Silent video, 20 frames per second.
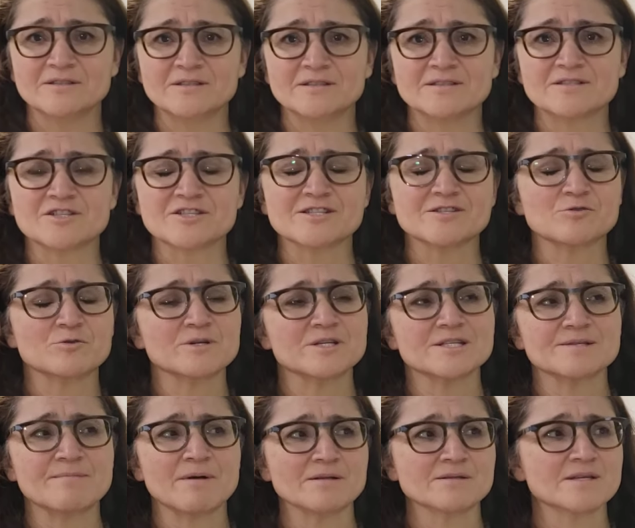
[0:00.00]
It just sort of
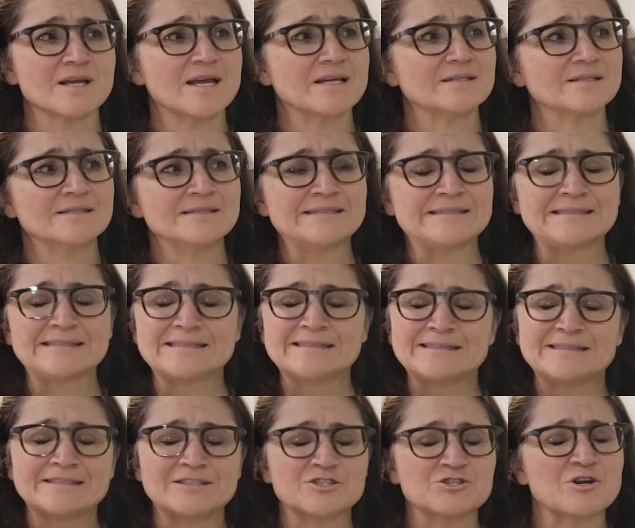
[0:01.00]
smells like
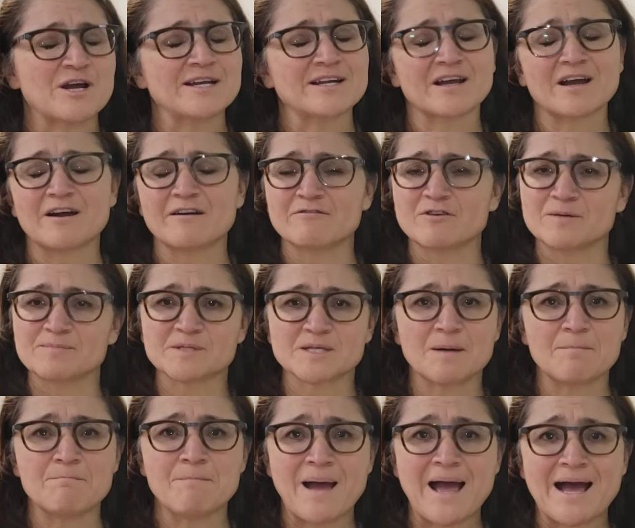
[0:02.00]
you're trying to cover up
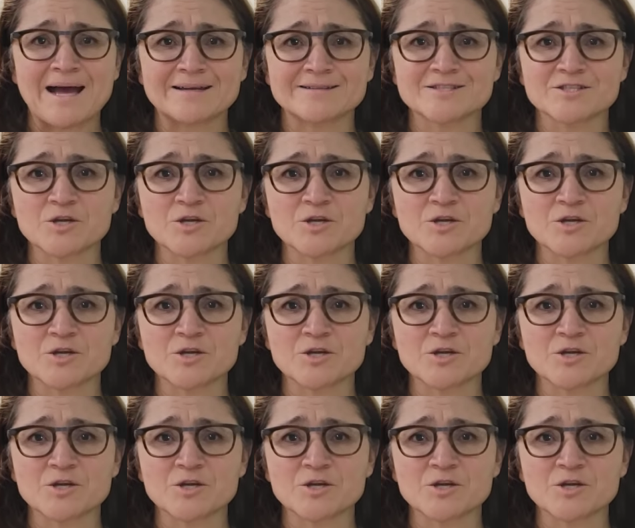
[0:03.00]
something bad.